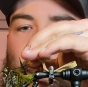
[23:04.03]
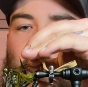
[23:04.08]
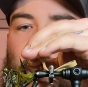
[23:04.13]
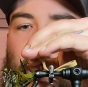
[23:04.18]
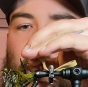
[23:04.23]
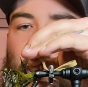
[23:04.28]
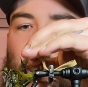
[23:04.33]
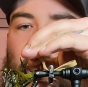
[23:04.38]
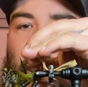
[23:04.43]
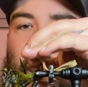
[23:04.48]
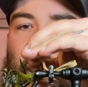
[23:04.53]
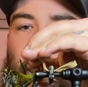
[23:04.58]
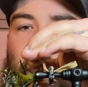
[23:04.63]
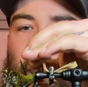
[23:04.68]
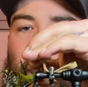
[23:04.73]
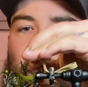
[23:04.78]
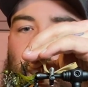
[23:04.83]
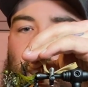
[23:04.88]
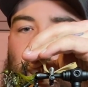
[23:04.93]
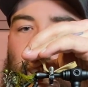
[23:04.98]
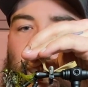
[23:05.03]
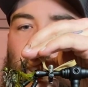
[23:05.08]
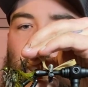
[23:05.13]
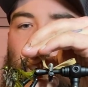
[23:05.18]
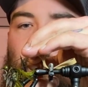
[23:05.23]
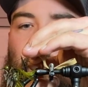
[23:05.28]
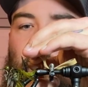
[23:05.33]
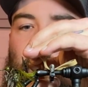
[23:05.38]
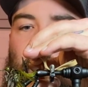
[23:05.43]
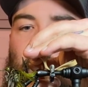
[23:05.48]
hook.
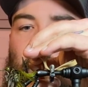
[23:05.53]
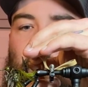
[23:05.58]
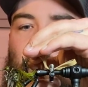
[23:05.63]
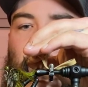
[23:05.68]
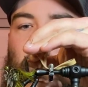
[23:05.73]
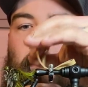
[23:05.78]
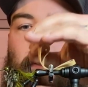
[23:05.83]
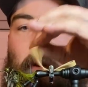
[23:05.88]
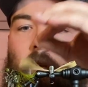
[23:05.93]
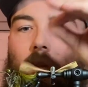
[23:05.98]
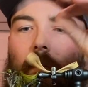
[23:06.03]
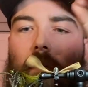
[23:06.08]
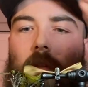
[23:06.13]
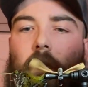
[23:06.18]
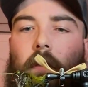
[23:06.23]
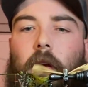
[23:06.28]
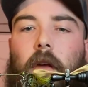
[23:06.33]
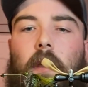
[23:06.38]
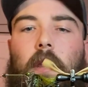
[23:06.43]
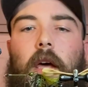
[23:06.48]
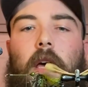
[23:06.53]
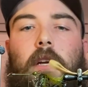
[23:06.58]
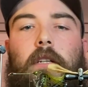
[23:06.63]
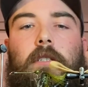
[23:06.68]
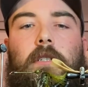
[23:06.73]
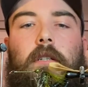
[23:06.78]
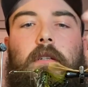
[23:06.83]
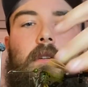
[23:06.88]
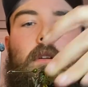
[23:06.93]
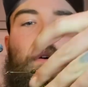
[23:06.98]
Further than the
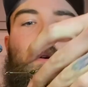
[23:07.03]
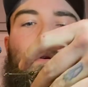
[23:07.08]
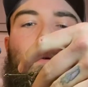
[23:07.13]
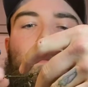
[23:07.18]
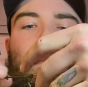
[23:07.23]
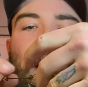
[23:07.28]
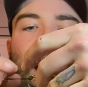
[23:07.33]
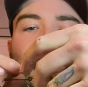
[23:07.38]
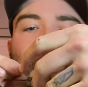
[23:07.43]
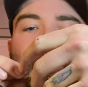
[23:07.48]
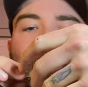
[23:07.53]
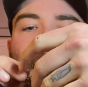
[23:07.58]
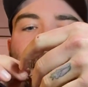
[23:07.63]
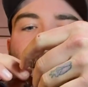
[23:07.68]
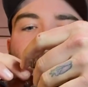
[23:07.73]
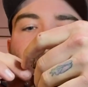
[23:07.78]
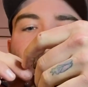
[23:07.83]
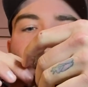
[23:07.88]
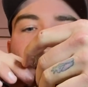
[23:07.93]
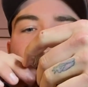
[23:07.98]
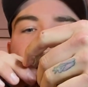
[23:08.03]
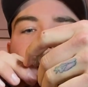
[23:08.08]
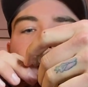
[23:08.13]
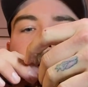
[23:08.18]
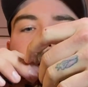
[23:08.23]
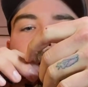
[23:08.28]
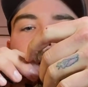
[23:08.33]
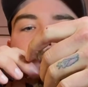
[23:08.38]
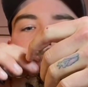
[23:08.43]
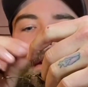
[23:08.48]
connection, going back into that
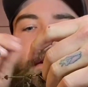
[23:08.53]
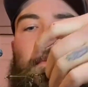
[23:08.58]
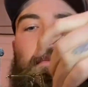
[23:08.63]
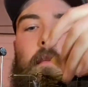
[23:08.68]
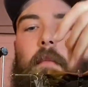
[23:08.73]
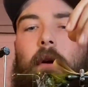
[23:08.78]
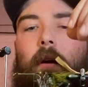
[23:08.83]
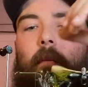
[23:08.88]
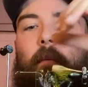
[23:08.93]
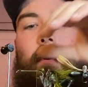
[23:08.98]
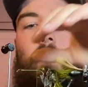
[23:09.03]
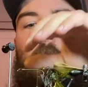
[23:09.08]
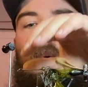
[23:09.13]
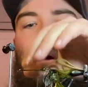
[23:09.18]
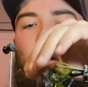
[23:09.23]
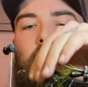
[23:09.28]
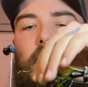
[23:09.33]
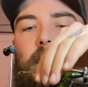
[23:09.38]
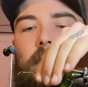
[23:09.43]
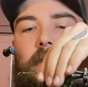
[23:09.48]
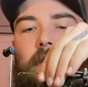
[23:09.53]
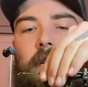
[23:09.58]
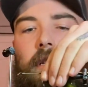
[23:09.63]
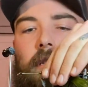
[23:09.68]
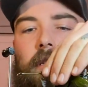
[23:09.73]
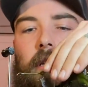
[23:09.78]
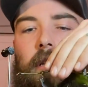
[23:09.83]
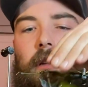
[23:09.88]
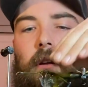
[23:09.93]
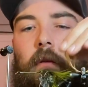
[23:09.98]
marabou wing
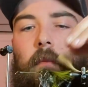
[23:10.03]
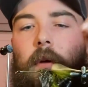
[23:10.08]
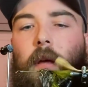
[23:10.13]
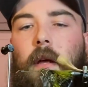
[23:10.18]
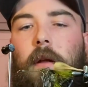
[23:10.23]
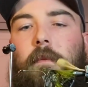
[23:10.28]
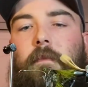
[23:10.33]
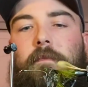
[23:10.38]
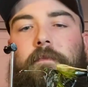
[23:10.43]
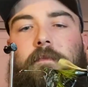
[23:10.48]
just a little bit.